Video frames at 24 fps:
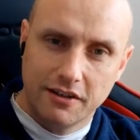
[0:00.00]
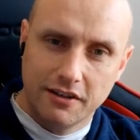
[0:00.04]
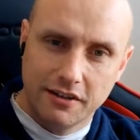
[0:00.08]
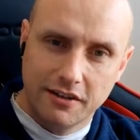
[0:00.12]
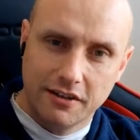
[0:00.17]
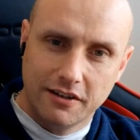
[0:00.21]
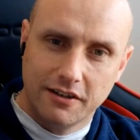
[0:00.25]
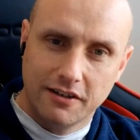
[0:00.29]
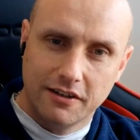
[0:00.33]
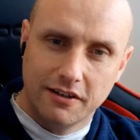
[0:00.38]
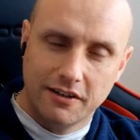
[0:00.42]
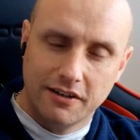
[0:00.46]

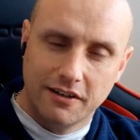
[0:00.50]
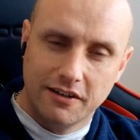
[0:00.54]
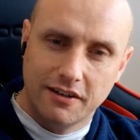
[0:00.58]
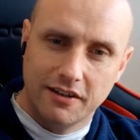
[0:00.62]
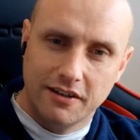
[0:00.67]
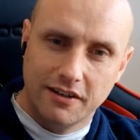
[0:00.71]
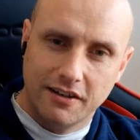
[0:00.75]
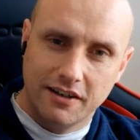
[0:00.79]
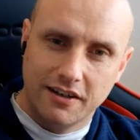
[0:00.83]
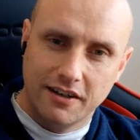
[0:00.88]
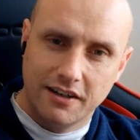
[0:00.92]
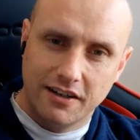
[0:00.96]

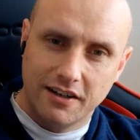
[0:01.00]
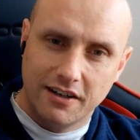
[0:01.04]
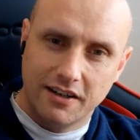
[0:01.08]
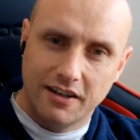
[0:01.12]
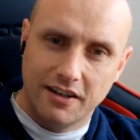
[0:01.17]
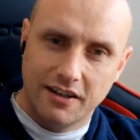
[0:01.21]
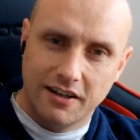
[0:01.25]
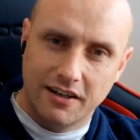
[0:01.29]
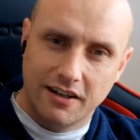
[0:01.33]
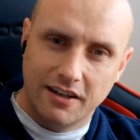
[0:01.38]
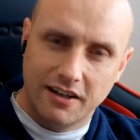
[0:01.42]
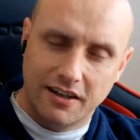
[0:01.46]

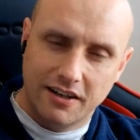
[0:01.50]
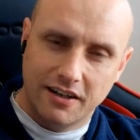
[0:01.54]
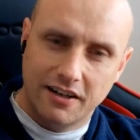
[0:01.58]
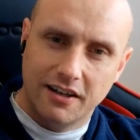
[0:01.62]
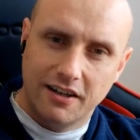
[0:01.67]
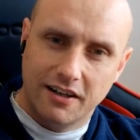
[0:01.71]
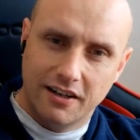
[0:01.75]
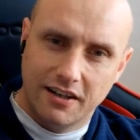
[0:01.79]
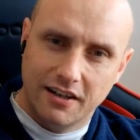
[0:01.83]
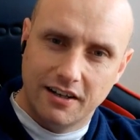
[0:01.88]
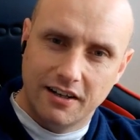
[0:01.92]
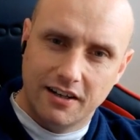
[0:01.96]

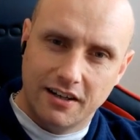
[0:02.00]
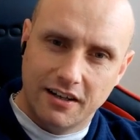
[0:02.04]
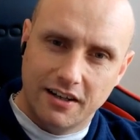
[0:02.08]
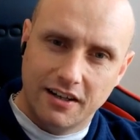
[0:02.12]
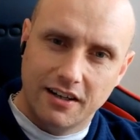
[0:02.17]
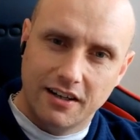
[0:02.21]
The person shown says nothing.